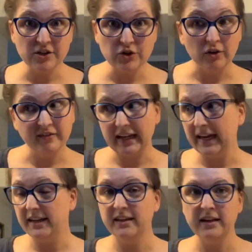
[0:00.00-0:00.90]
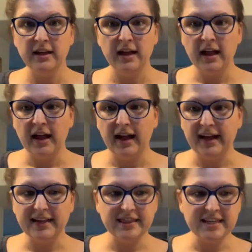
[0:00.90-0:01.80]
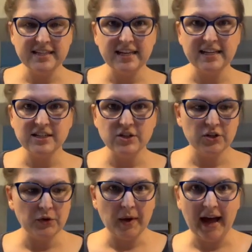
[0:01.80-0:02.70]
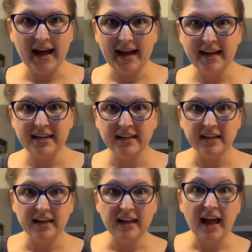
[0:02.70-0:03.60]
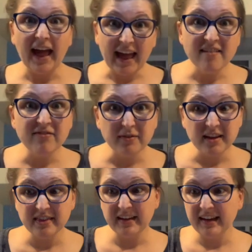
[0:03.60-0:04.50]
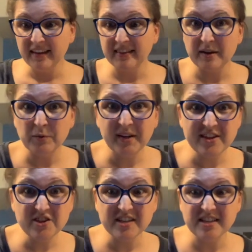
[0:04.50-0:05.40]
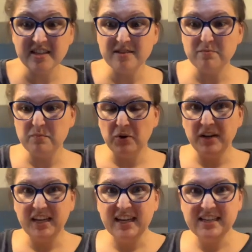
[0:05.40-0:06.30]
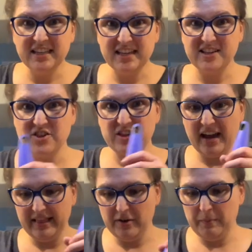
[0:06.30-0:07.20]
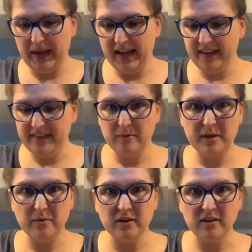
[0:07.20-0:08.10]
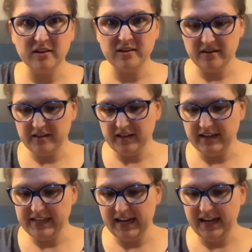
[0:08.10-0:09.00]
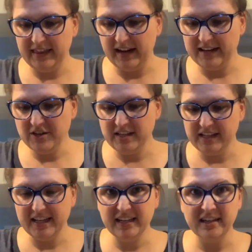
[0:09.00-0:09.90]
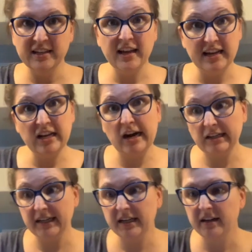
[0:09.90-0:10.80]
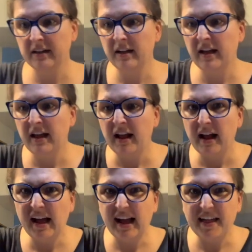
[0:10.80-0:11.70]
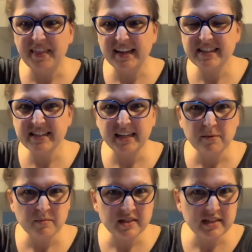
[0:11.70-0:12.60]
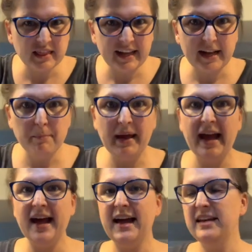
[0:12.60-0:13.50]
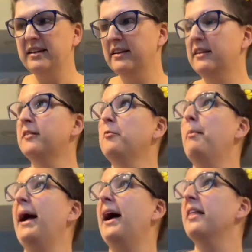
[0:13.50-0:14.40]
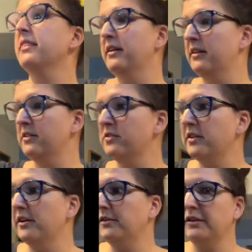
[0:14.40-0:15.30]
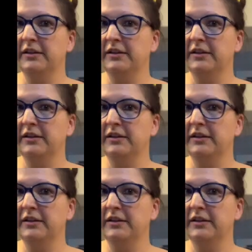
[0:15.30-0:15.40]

stove again. This says to add everything that we just put into this shallow pan that we were sauteing the onions in and garlic. That seems like bad math. So,